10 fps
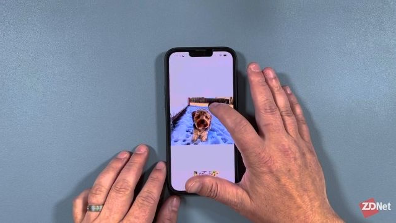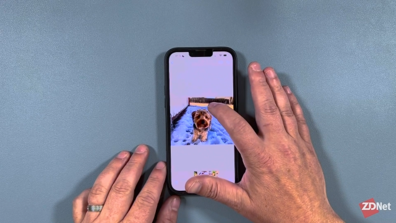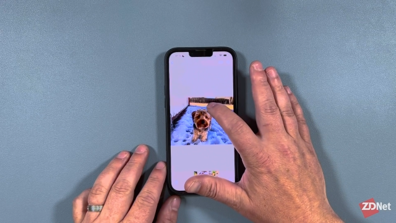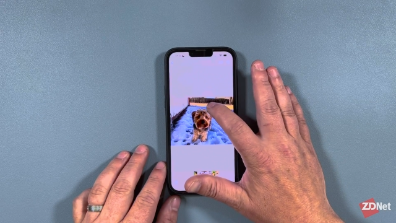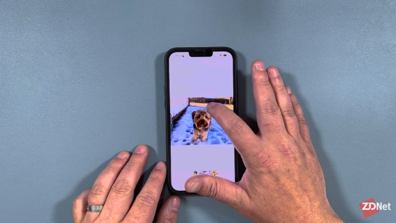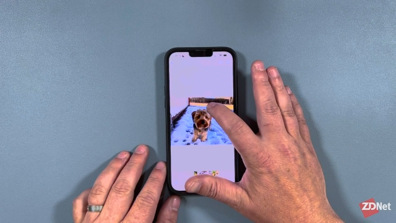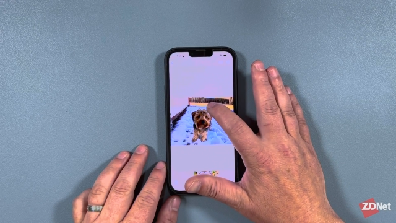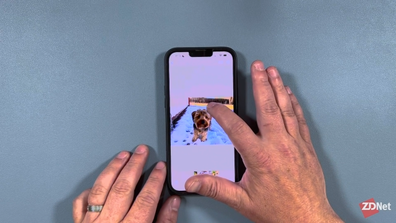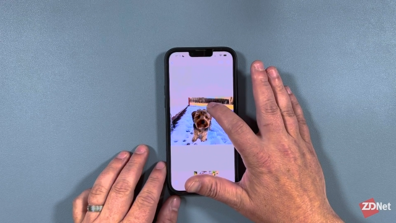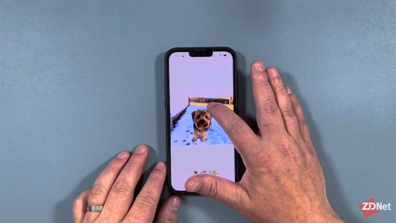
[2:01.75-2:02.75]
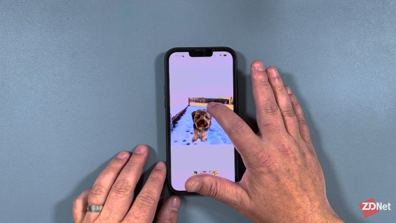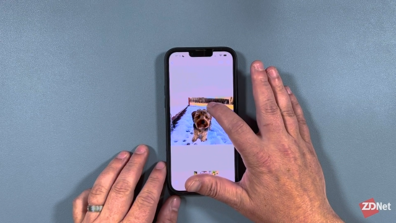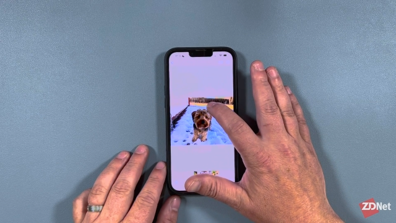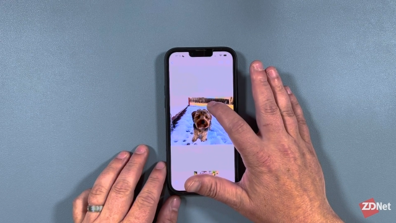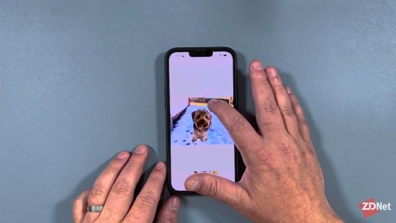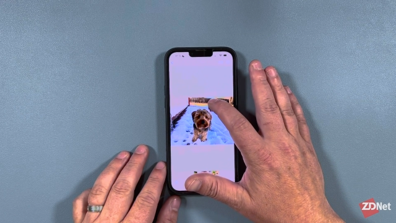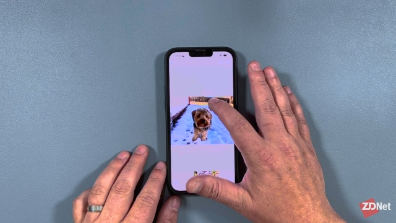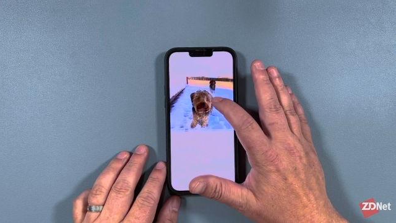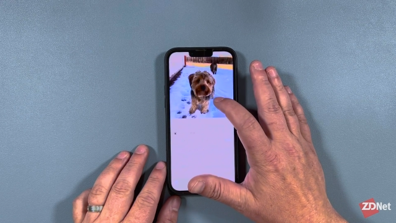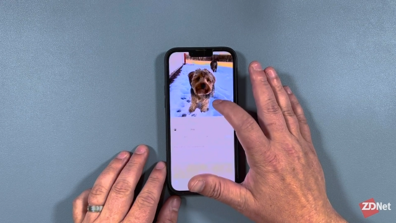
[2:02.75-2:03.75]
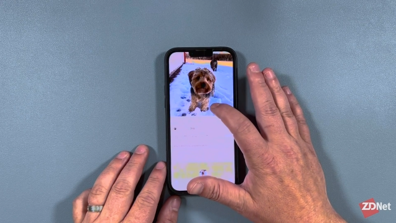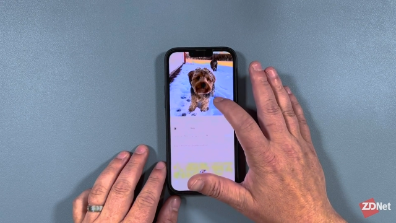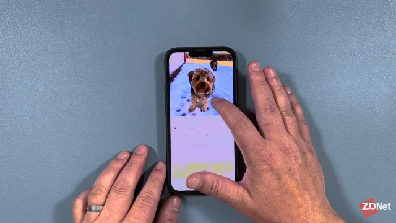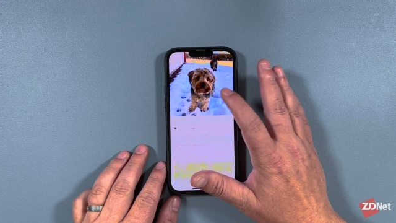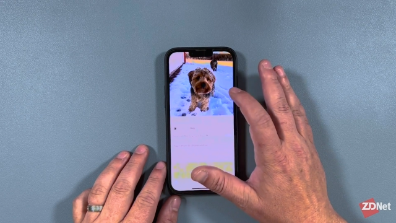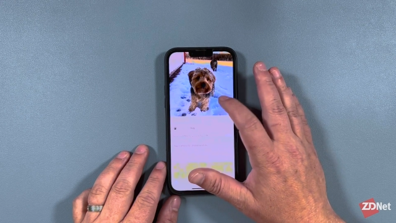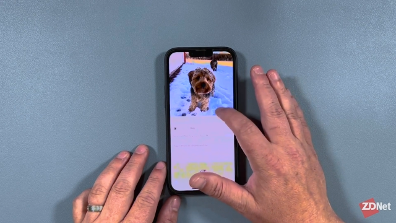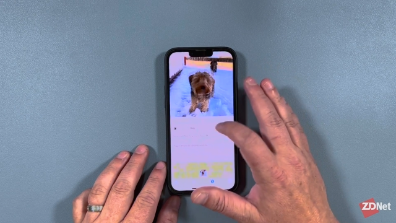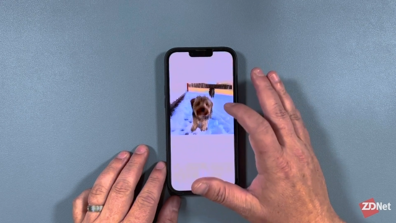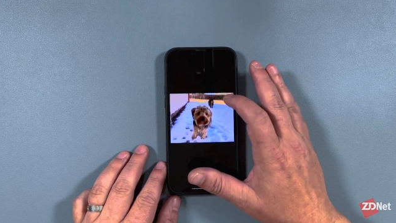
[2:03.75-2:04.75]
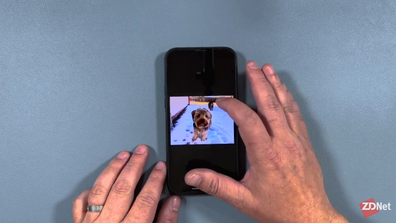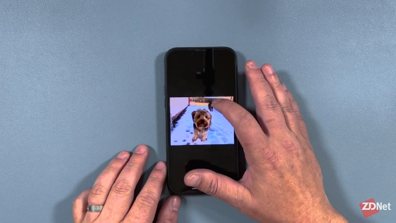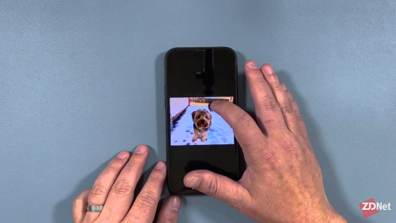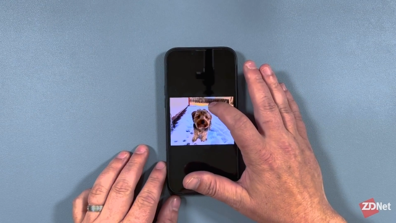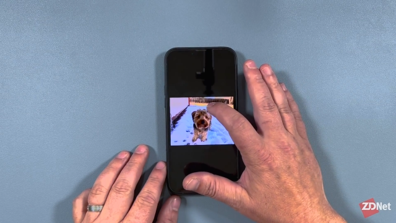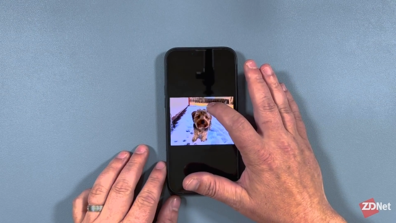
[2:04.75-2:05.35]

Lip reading: (no speaker visible)